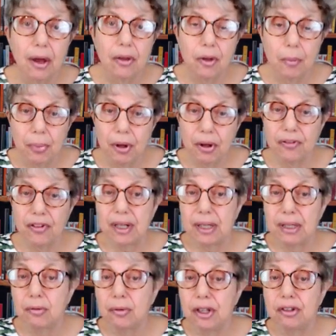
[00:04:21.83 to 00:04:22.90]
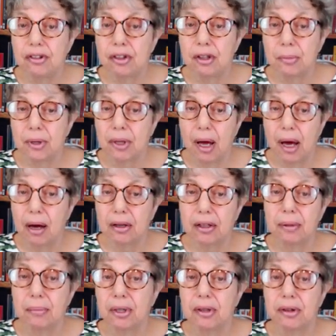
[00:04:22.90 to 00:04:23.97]
The perfectly reasonable
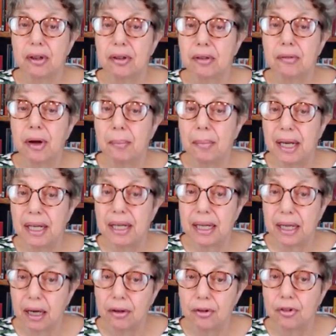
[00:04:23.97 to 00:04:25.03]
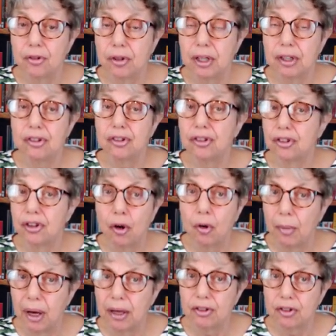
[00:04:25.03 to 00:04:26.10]
argument that there are many countries so
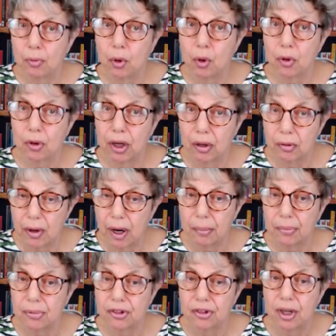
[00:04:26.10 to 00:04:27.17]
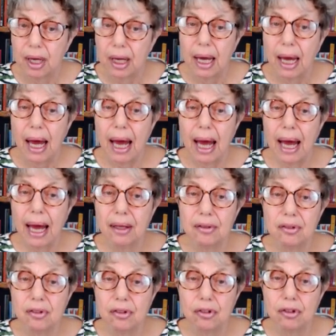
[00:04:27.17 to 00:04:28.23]
much more corrupt
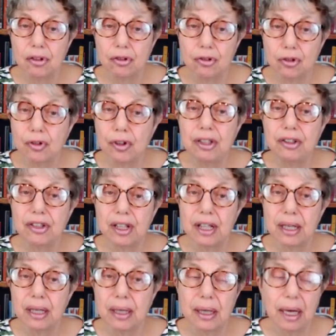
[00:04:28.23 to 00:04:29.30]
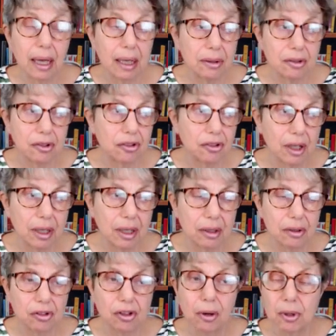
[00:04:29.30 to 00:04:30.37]
and treating and
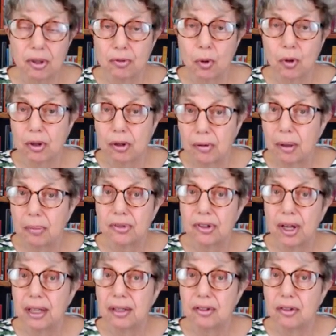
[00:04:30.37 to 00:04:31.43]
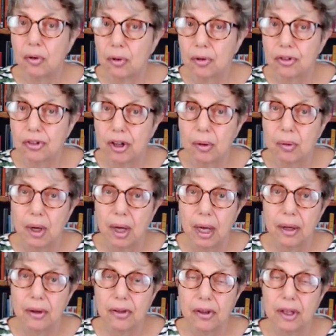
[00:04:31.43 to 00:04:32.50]
so much more corrupt and also
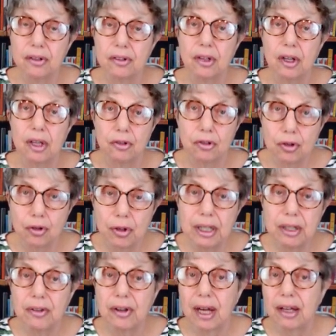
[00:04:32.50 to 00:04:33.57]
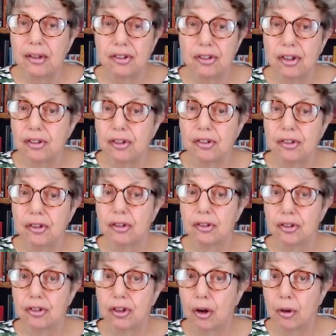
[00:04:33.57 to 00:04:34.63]
that treat their
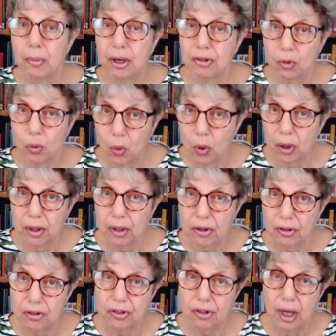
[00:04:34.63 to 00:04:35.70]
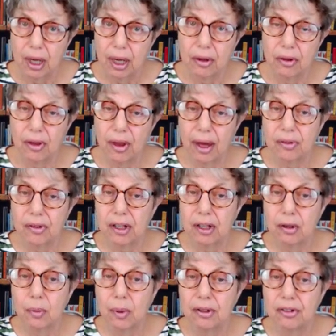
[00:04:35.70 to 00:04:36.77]
citizens so much worse than the
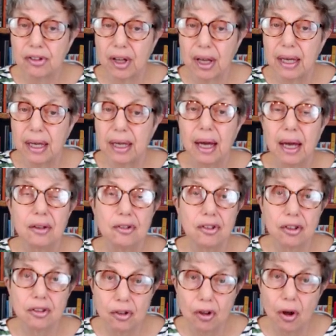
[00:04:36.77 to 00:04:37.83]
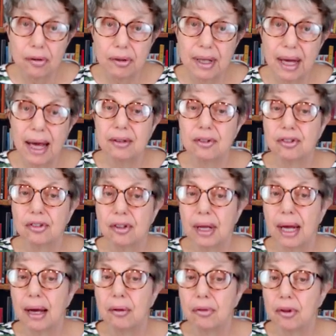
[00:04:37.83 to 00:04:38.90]
USA does not cancel
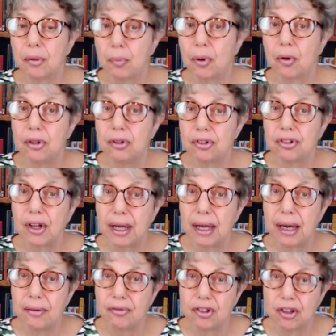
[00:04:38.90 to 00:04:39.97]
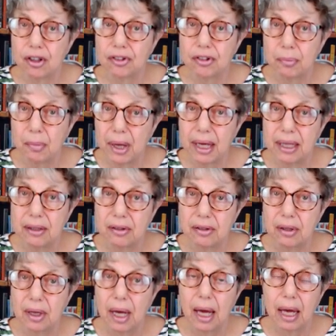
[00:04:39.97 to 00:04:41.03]
out the points I have just made.
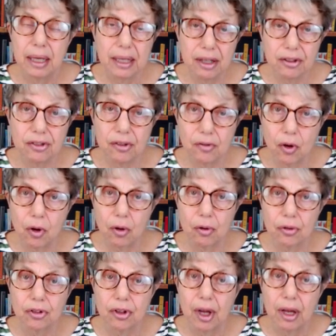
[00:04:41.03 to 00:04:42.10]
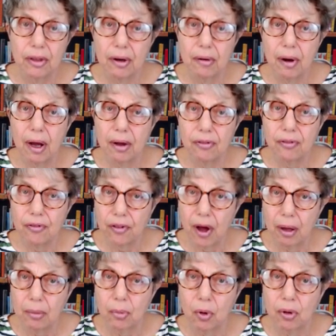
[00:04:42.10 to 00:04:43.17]
Yes, of course, there are
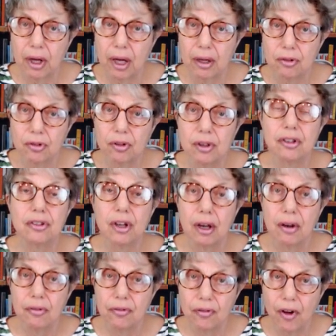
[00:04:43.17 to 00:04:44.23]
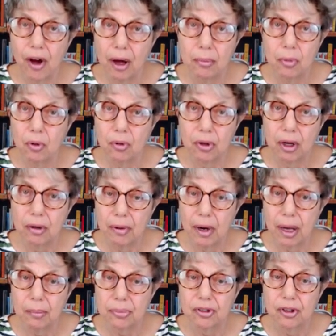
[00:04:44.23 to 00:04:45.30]
far more countries, far more
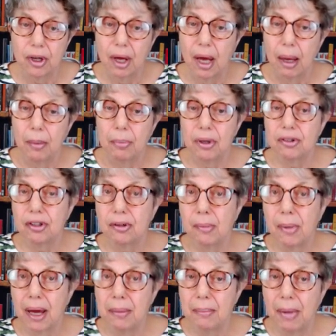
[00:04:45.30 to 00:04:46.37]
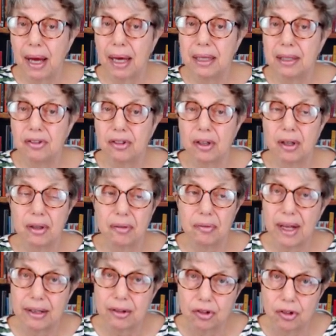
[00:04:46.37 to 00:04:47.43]
corrupt, but to my mind,
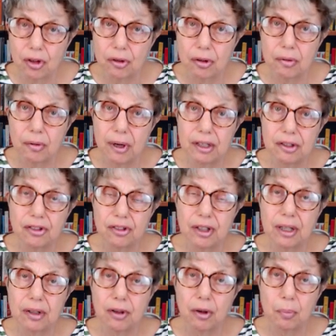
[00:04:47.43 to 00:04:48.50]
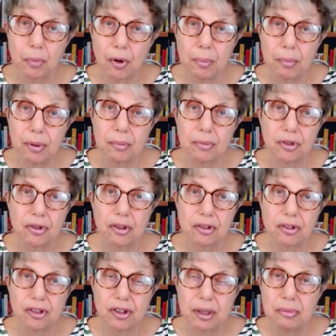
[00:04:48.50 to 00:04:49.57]
exonerating the problems that
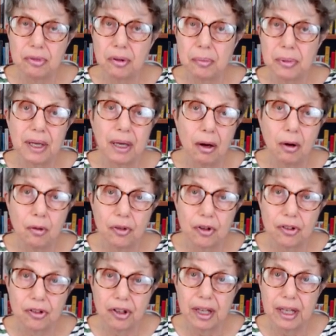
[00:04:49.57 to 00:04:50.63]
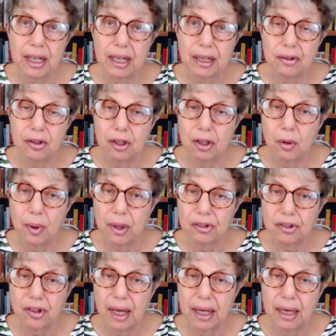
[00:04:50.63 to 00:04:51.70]
seem to be overtaking the
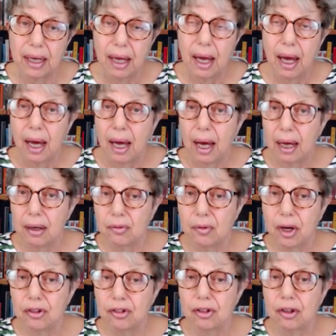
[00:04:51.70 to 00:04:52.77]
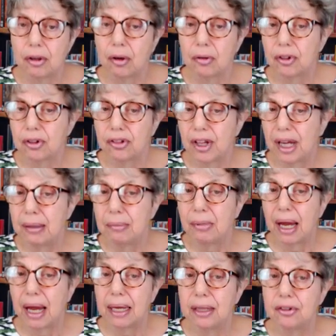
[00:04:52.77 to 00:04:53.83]
USA runs along the same
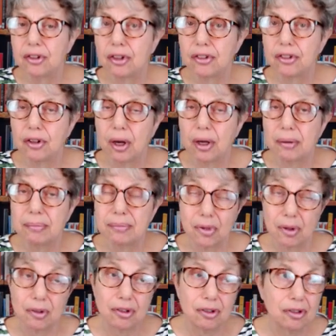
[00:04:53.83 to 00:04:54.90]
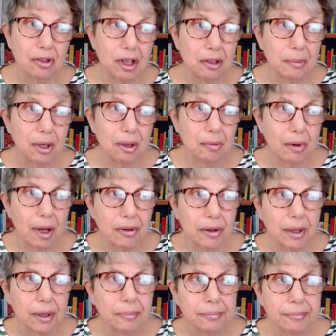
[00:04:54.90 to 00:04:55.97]
lines as, well, this is going to be a
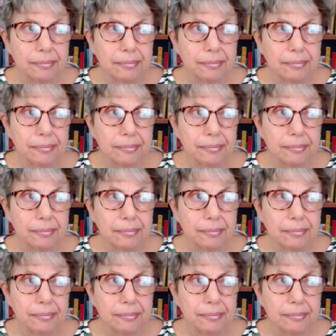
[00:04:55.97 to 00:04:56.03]
rather